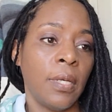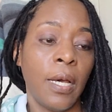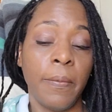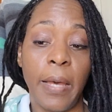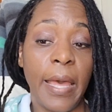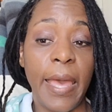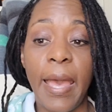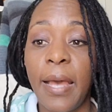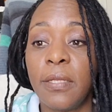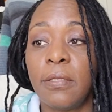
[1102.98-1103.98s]
a
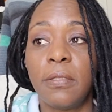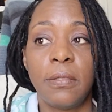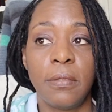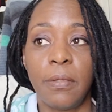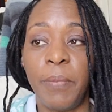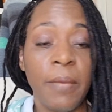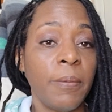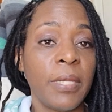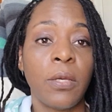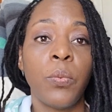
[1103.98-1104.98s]
hat, baby
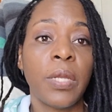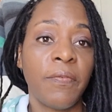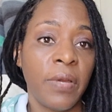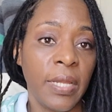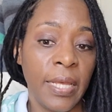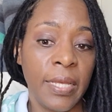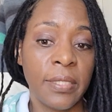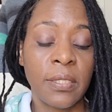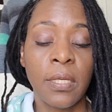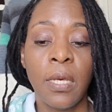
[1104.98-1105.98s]
blanket, whatever it
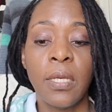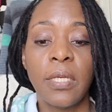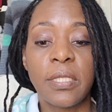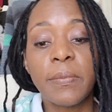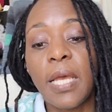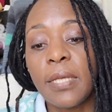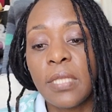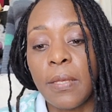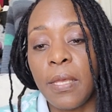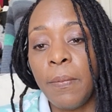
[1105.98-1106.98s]
is. Sometimes
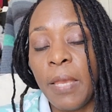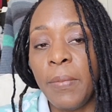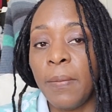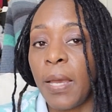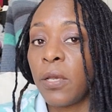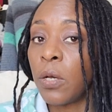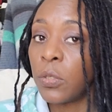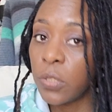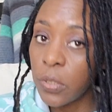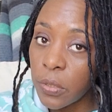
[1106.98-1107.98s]
it may be my
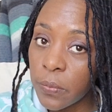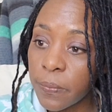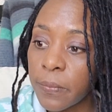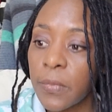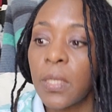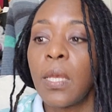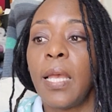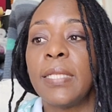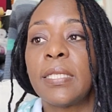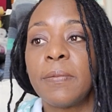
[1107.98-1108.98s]
go-to,
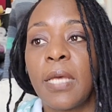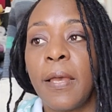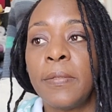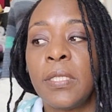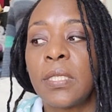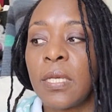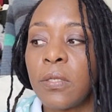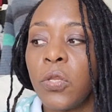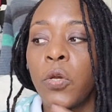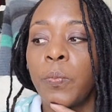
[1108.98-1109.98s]
and sometimes it's like,
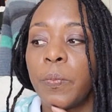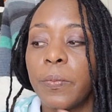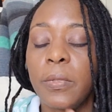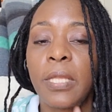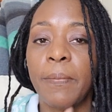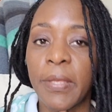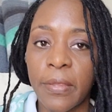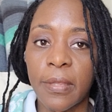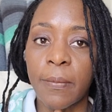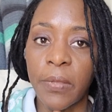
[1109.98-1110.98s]
nope, let
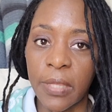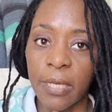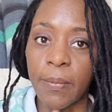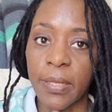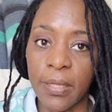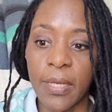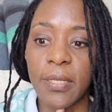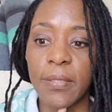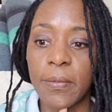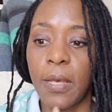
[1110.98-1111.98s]
me think about that.
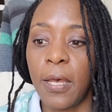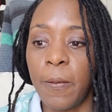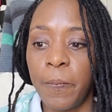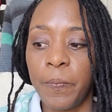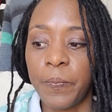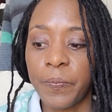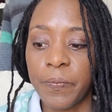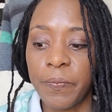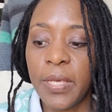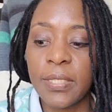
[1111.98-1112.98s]

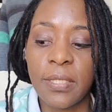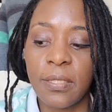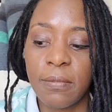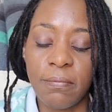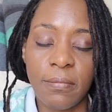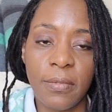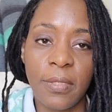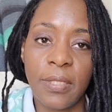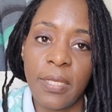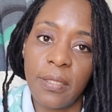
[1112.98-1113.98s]
Because
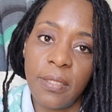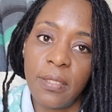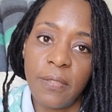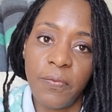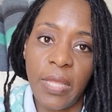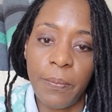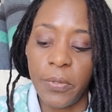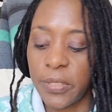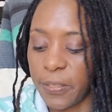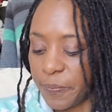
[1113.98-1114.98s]
it's like, this is for that
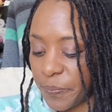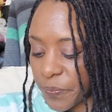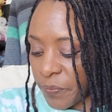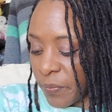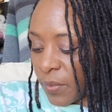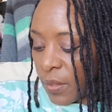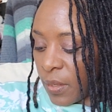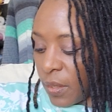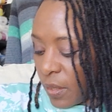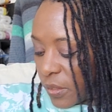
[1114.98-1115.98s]
person.
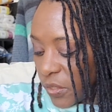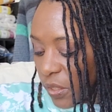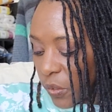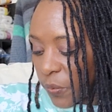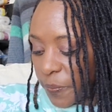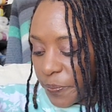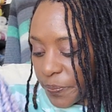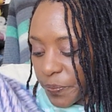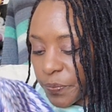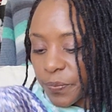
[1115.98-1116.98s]
So
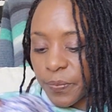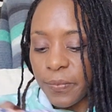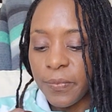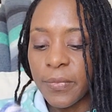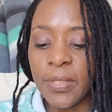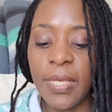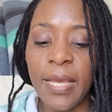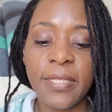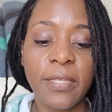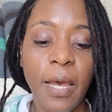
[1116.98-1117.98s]

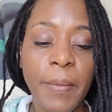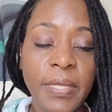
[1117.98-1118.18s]
yeah, so I'm